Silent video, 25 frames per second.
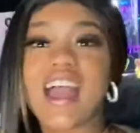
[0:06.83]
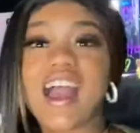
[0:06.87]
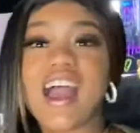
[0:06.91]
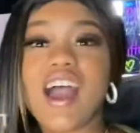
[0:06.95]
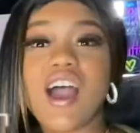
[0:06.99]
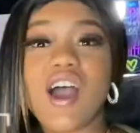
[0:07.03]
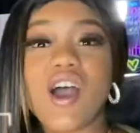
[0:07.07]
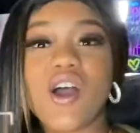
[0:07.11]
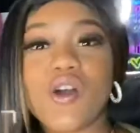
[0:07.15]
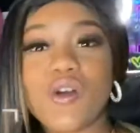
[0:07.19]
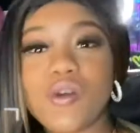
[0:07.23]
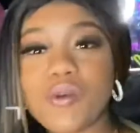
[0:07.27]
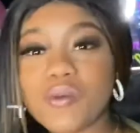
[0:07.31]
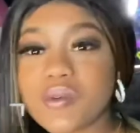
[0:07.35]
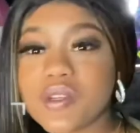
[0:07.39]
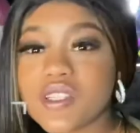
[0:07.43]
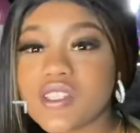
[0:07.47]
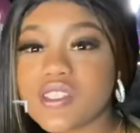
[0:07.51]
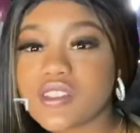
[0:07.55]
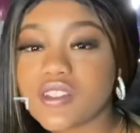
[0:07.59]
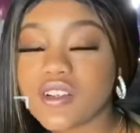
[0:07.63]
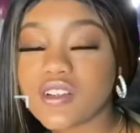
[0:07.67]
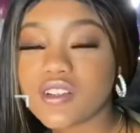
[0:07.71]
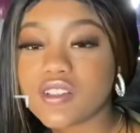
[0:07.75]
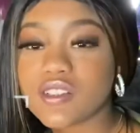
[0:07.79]
i
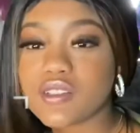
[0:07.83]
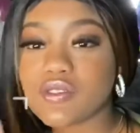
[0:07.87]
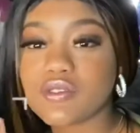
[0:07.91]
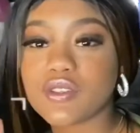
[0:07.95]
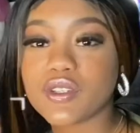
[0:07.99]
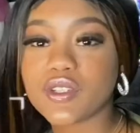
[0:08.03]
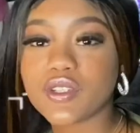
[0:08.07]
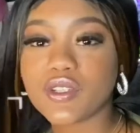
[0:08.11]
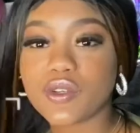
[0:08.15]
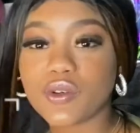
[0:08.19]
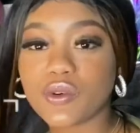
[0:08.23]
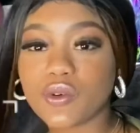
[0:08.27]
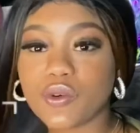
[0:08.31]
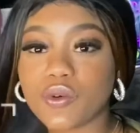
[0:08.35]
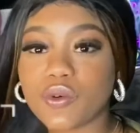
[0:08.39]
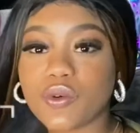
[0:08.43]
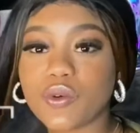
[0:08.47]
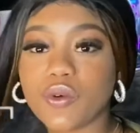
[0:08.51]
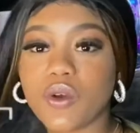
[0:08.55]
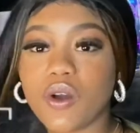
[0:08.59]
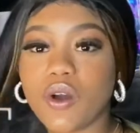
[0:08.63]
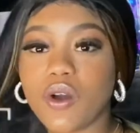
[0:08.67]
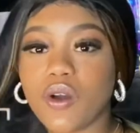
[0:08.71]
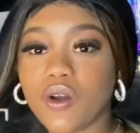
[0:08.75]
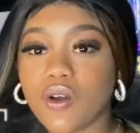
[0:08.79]
always start this video
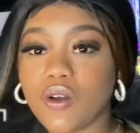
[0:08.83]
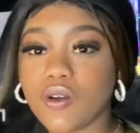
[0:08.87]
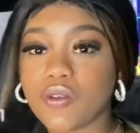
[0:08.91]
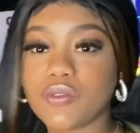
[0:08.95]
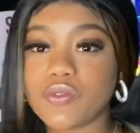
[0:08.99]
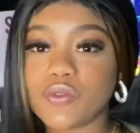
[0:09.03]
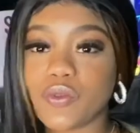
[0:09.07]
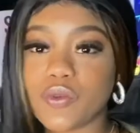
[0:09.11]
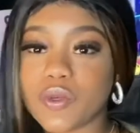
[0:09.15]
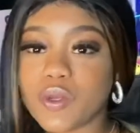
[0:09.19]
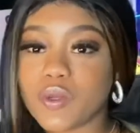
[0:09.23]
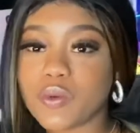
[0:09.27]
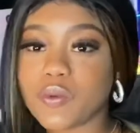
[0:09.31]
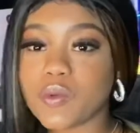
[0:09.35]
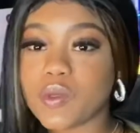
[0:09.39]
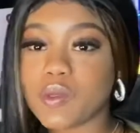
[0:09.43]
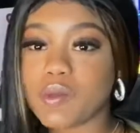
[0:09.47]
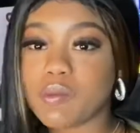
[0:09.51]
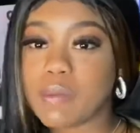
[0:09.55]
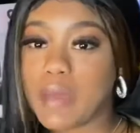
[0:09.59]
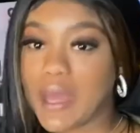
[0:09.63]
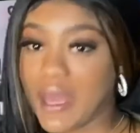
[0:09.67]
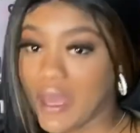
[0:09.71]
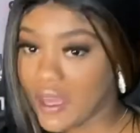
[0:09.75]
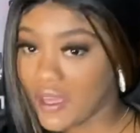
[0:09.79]
off with
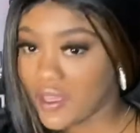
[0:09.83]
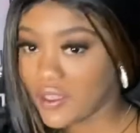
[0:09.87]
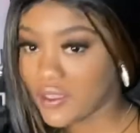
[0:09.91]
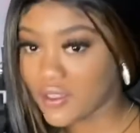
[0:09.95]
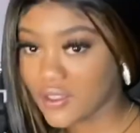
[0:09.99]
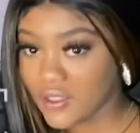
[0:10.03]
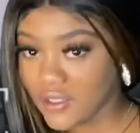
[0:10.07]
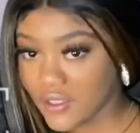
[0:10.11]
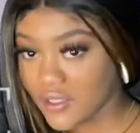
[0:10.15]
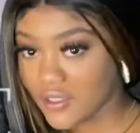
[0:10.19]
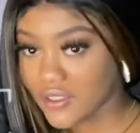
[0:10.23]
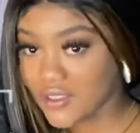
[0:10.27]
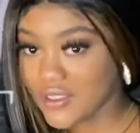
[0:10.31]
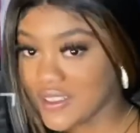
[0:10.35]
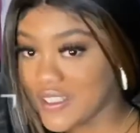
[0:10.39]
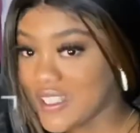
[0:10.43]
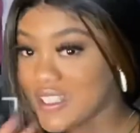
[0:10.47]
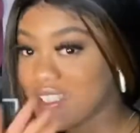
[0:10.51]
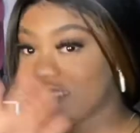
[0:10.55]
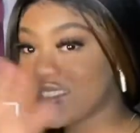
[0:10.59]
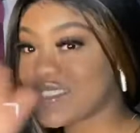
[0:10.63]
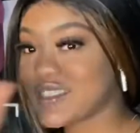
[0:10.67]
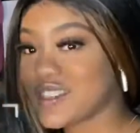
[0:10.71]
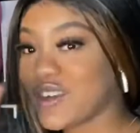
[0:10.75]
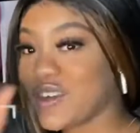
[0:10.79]
we back
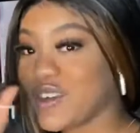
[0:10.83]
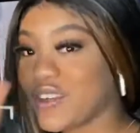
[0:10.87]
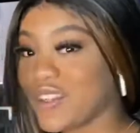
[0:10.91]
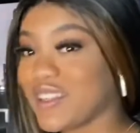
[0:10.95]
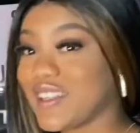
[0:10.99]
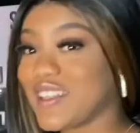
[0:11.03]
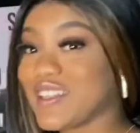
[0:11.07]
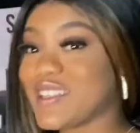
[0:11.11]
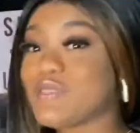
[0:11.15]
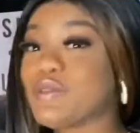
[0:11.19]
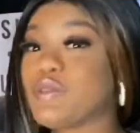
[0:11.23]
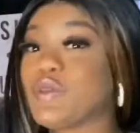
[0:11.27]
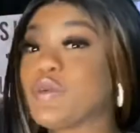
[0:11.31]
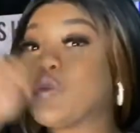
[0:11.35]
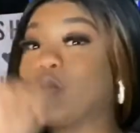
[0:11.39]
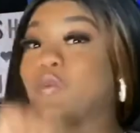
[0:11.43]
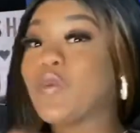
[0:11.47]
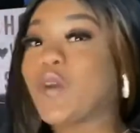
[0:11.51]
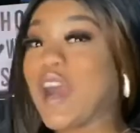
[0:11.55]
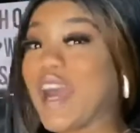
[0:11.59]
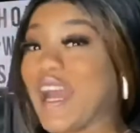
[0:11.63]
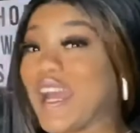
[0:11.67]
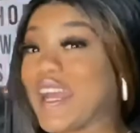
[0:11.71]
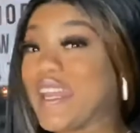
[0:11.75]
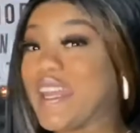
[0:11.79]
let's start let's
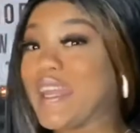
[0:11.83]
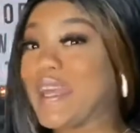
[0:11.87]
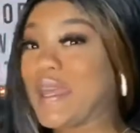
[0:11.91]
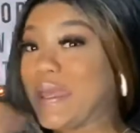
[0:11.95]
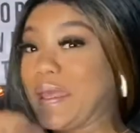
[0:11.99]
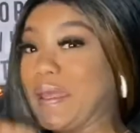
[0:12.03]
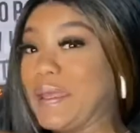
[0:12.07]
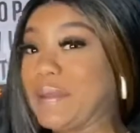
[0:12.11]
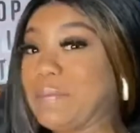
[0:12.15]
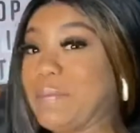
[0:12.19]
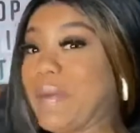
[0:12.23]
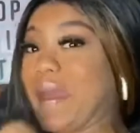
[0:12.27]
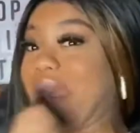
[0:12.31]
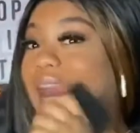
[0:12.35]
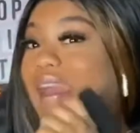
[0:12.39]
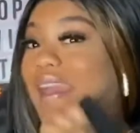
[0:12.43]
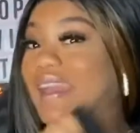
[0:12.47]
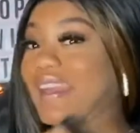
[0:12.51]
rewind that back